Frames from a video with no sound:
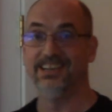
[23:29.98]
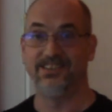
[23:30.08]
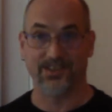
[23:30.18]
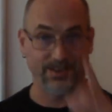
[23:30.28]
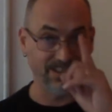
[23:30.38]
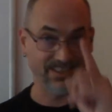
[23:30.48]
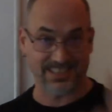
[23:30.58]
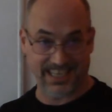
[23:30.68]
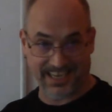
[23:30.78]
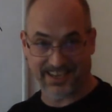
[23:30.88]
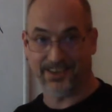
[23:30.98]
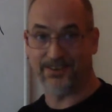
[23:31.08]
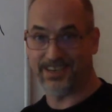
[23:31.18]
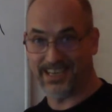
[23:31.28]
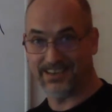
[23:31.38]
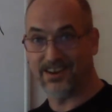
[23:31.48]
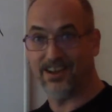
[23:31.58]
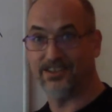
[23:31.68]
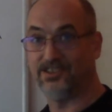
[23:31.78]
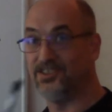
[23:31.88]
So he's seeing you and he
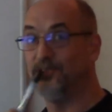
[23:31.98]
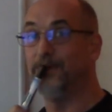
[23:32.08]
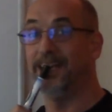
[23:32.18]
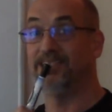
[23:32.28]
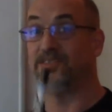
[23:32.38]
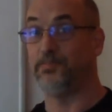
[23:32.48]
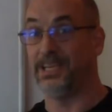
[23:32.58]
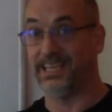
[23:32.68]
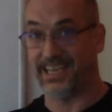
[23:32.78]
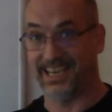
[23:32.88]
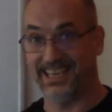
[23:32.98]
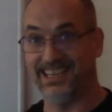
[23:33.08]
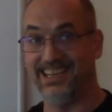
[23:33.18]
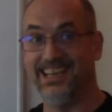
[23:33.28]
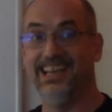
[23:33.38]
acknowledges you by speaking,